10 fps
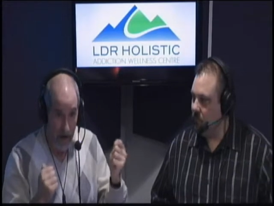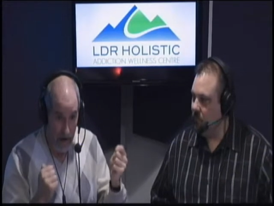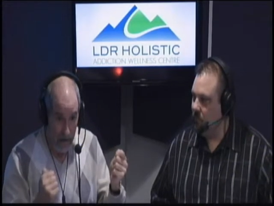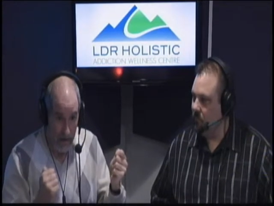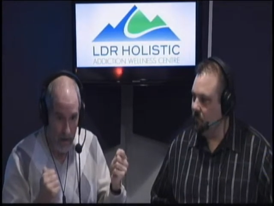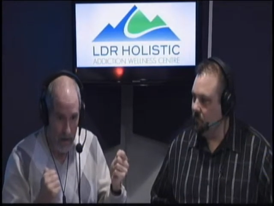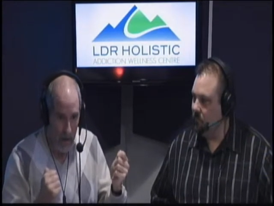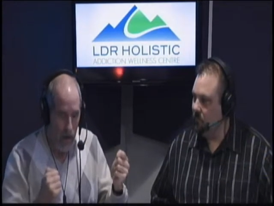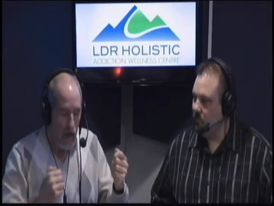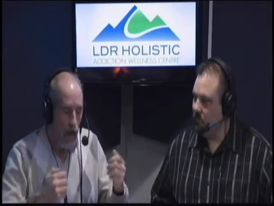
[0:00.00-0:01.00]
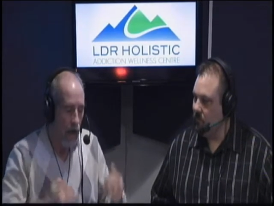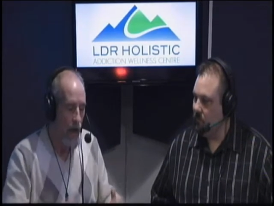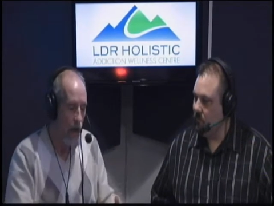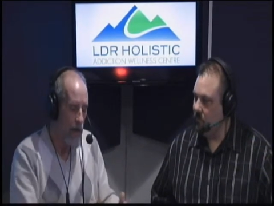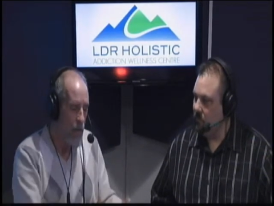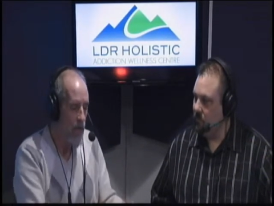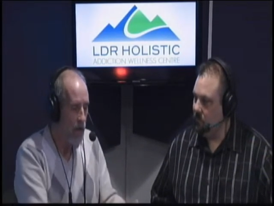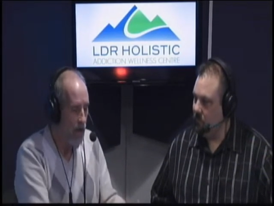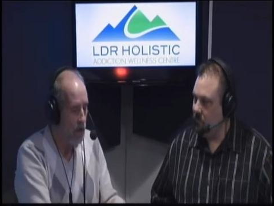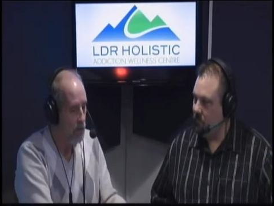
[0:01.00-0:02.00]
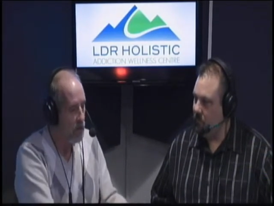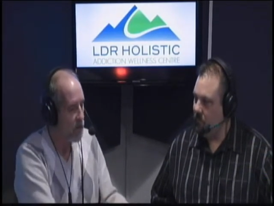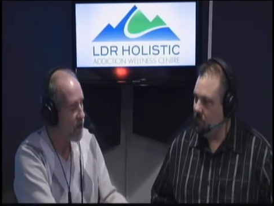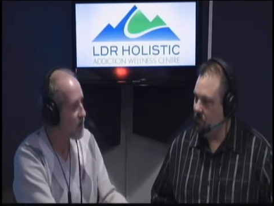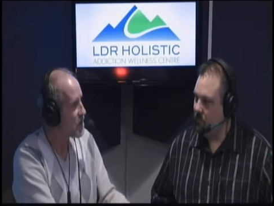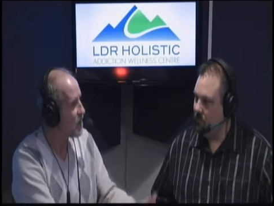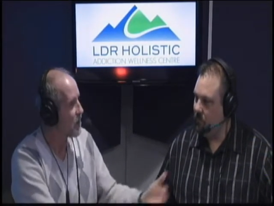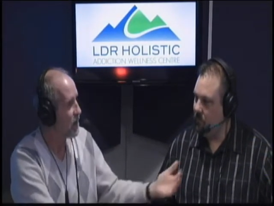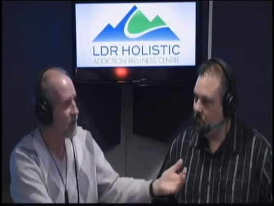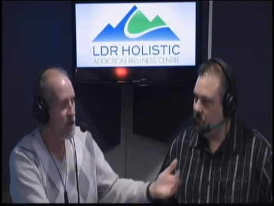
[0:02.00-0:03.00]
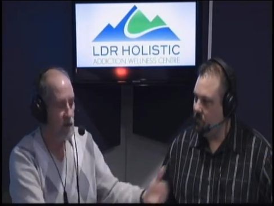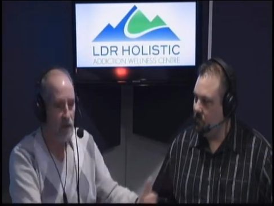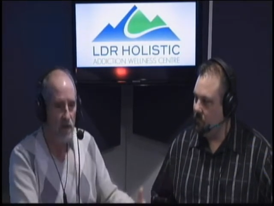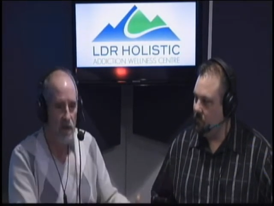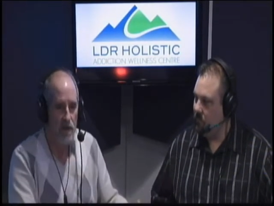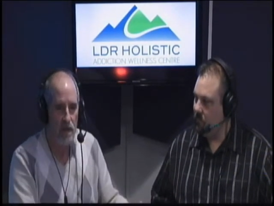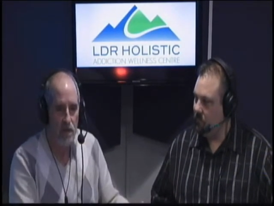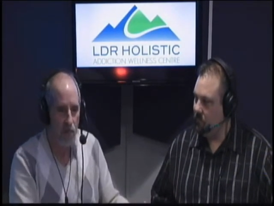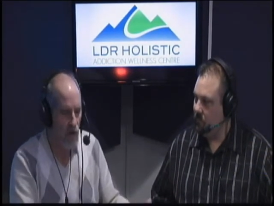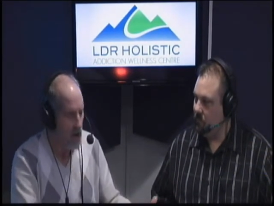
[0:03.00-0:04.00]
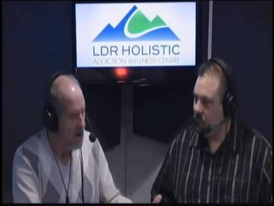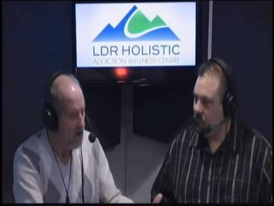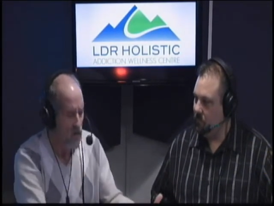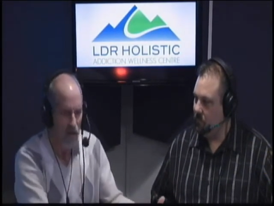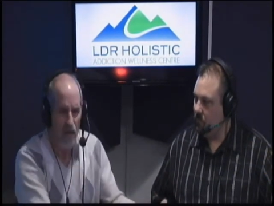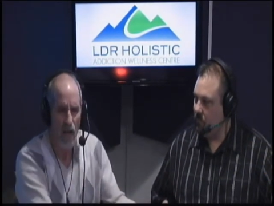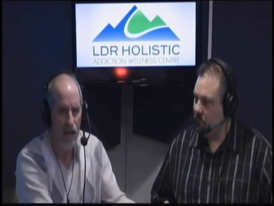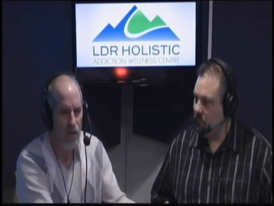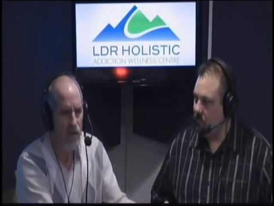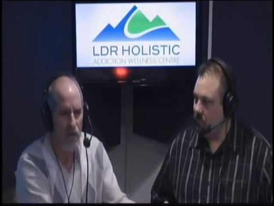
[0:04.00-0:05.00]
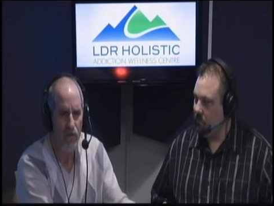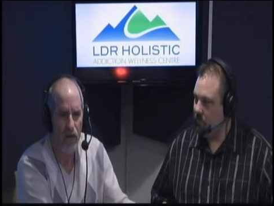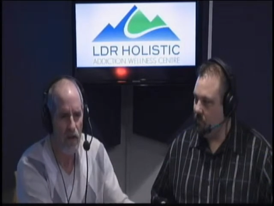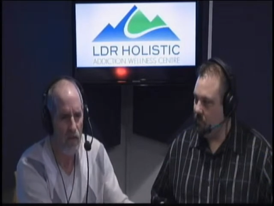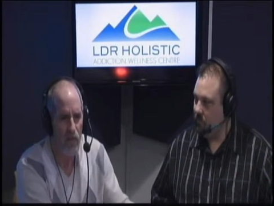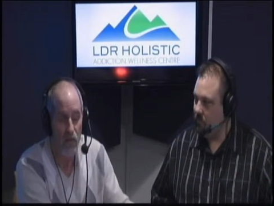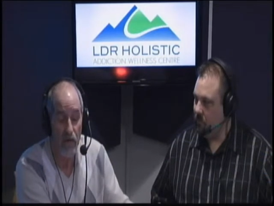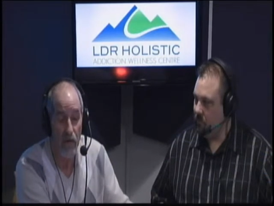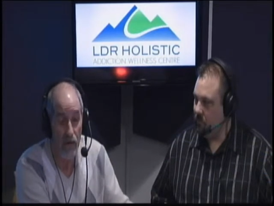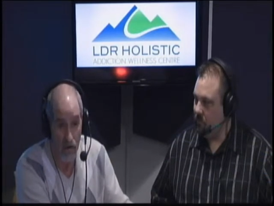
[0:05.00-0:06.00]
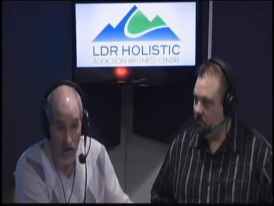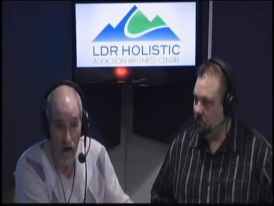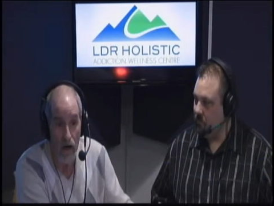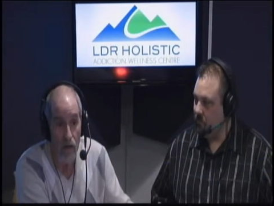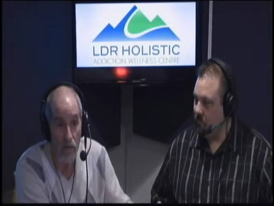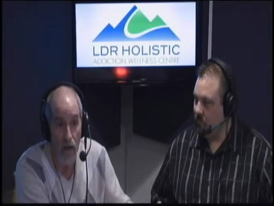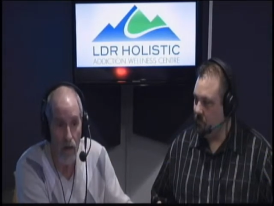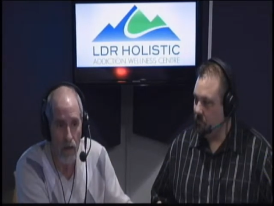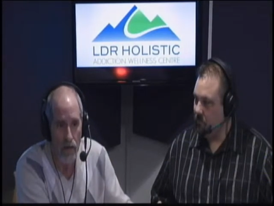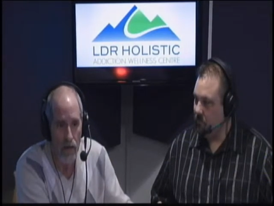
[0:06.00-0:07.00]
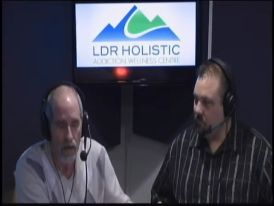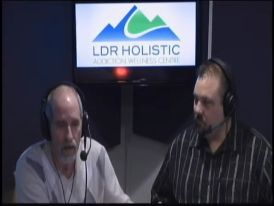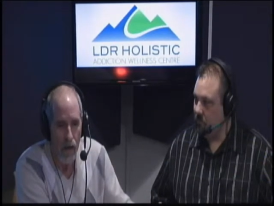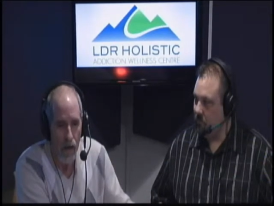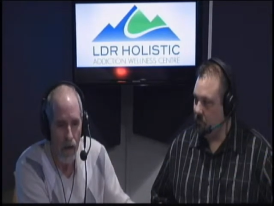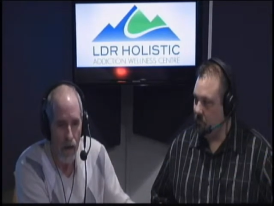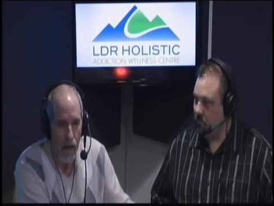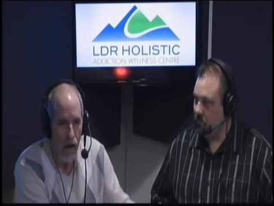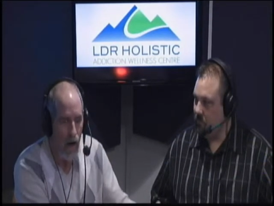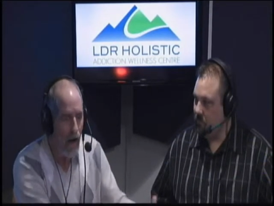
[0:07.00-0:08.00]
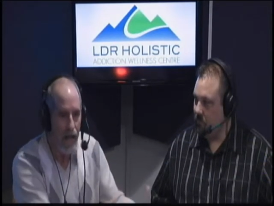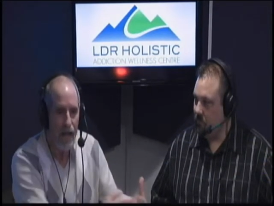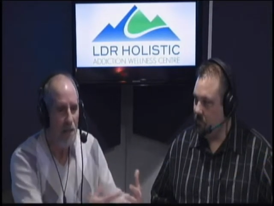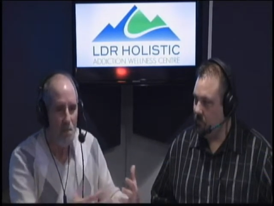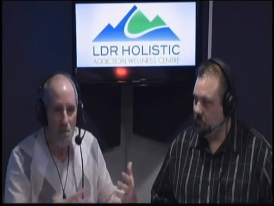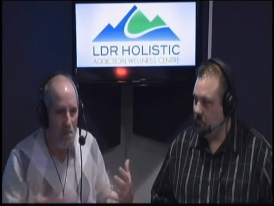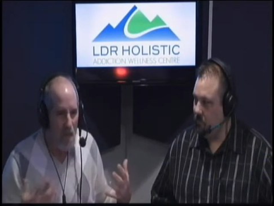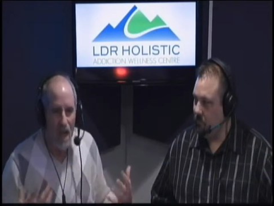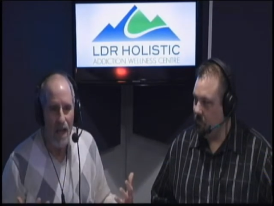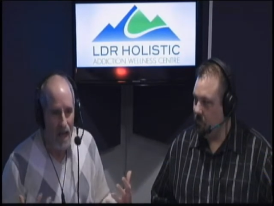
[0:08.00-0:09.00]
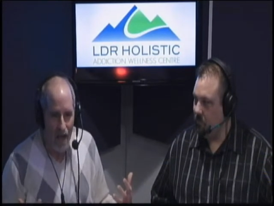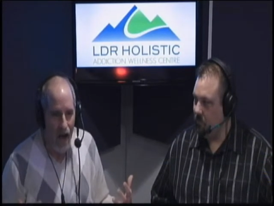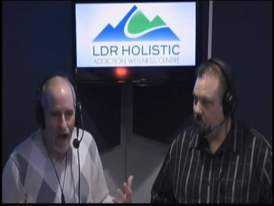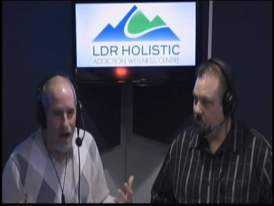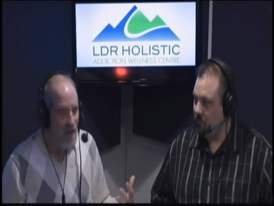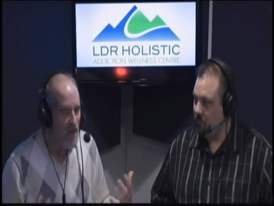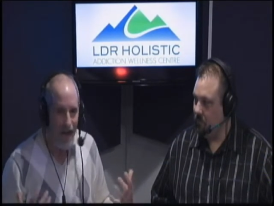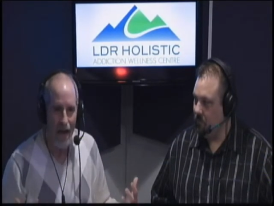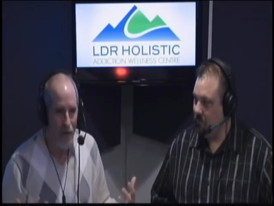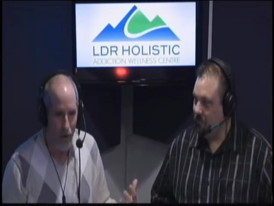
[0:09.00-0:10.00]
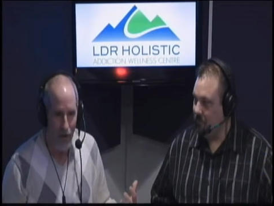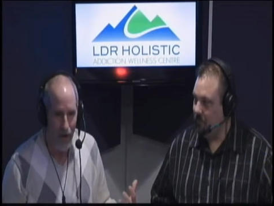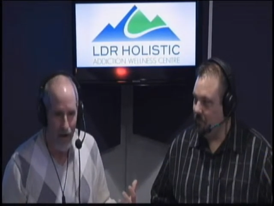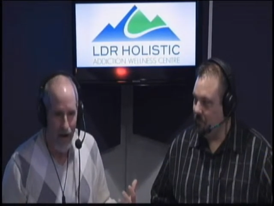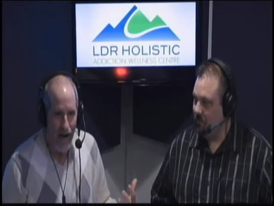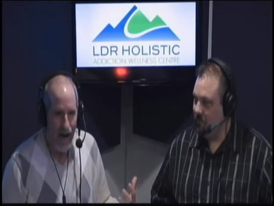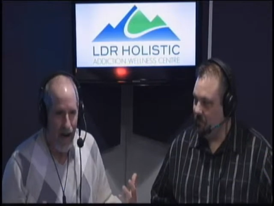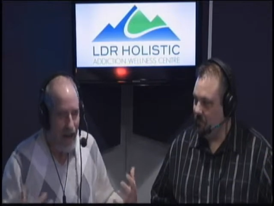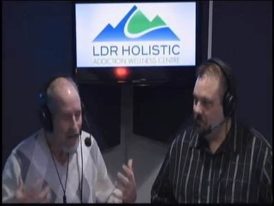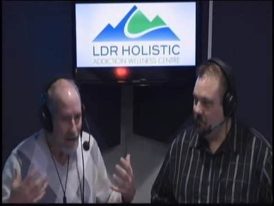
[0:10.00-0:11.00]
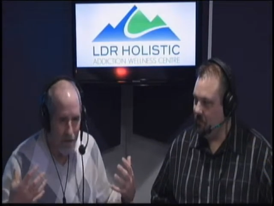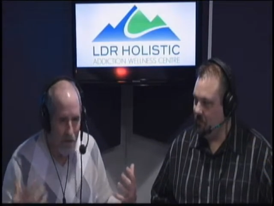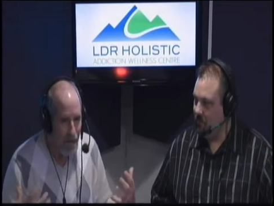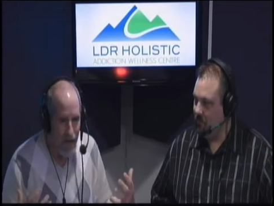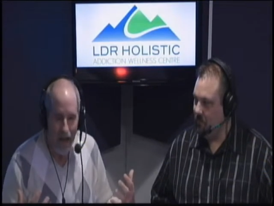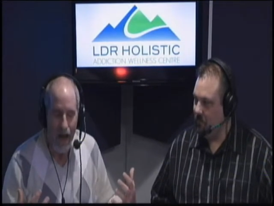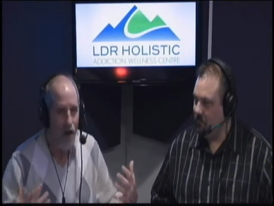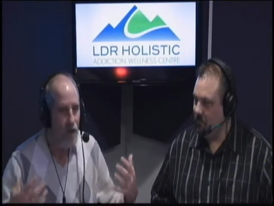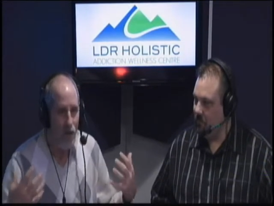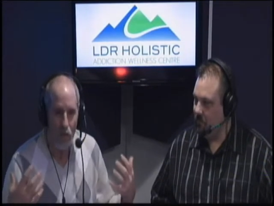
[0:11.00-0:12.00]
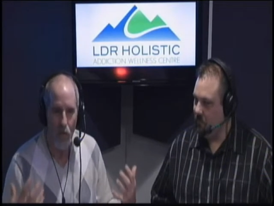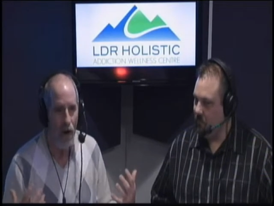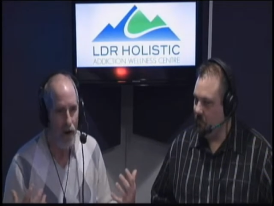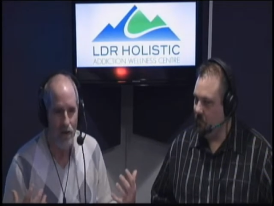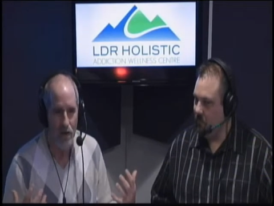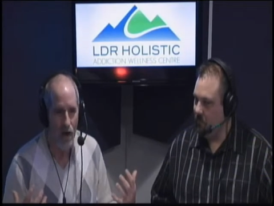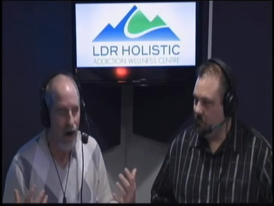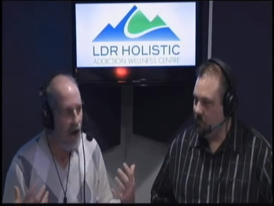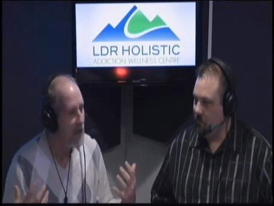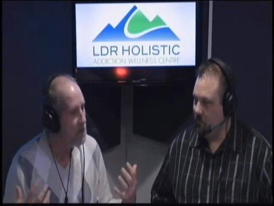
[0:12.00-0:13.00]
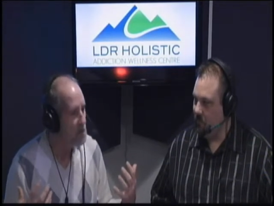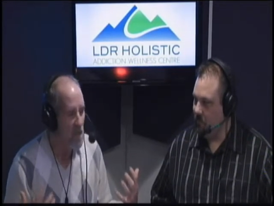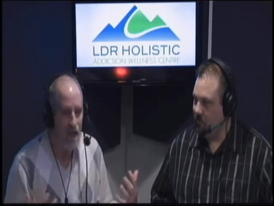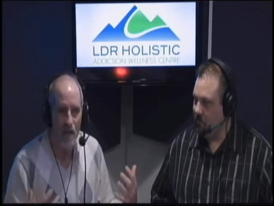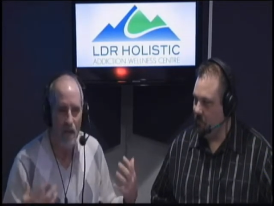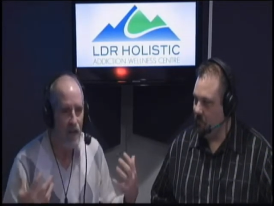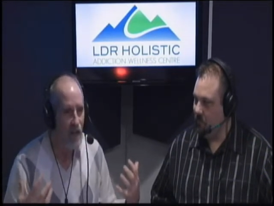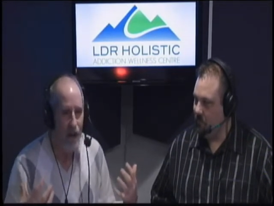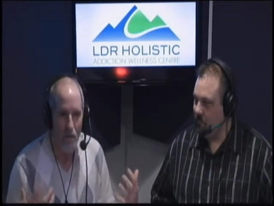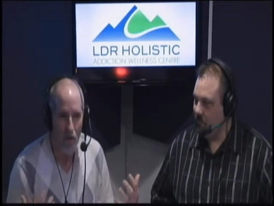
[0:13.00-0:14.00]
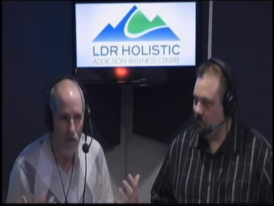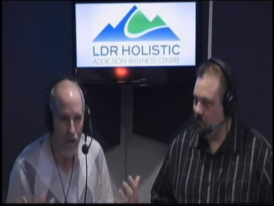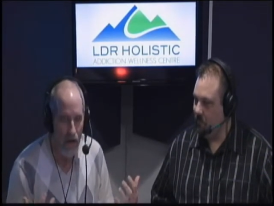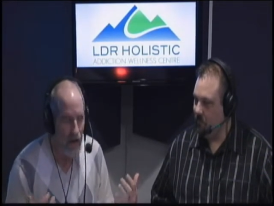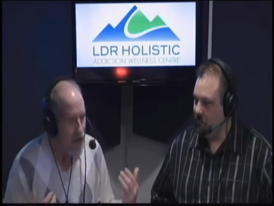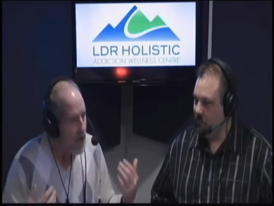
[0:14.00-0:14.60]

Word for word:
Speaker 1: hats, I happen to come across something that, to Jason's point, for 10 or 15 or 50 or 100 bucks, I can be the hero. I can be the rock star. I can be the glamour queen.